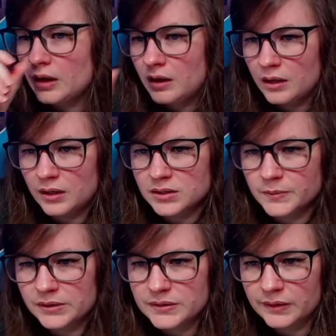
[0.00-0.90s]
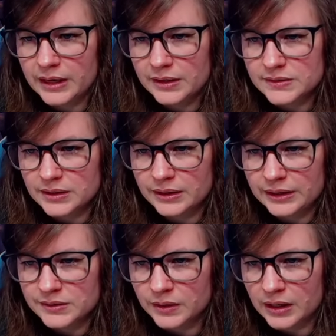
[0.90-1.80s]
Splinter Cell Chaos Theory,
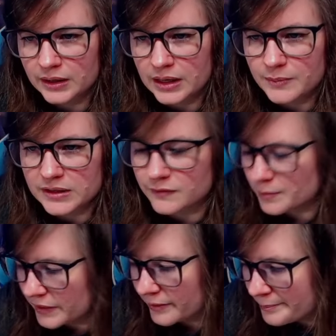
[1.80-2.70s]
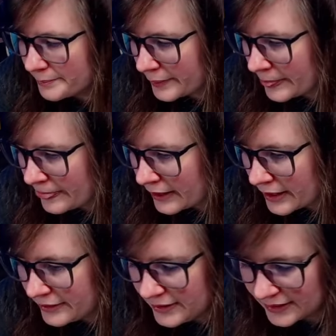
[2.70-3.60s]
so I got Game Pass for a month. I
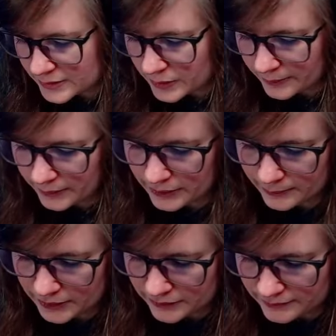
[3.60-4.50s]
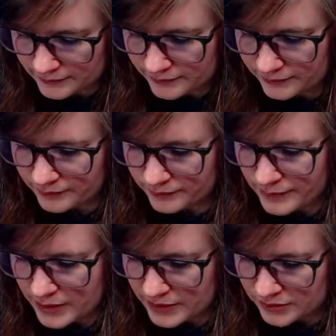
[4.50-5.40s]
think that's probably what I'm gonna
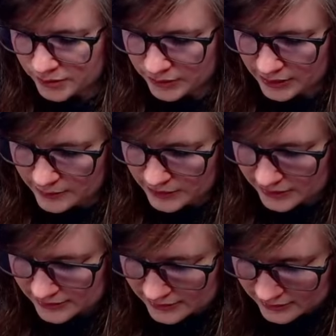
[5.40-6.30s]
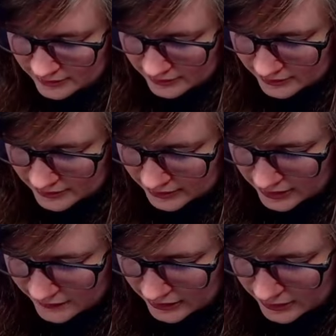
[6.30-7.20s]
maybe do with Game Pass. Like
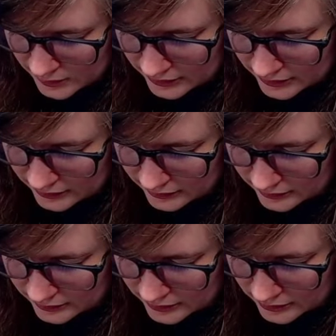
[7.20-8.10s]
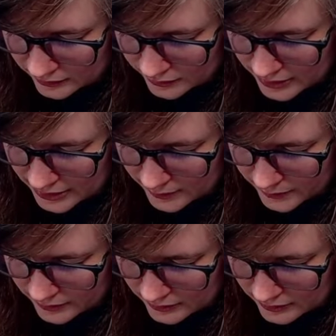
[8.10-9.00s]
every now and then I'll re-up,
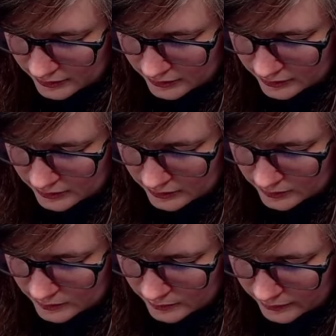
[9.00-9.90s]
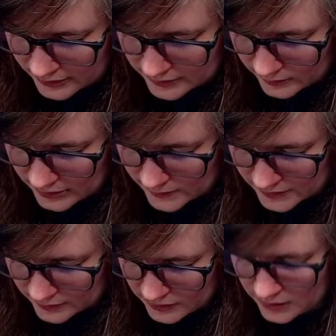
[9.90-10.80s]
play some games
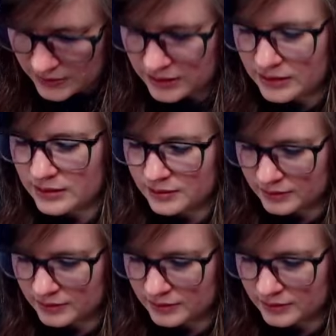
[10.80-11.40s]
that maybe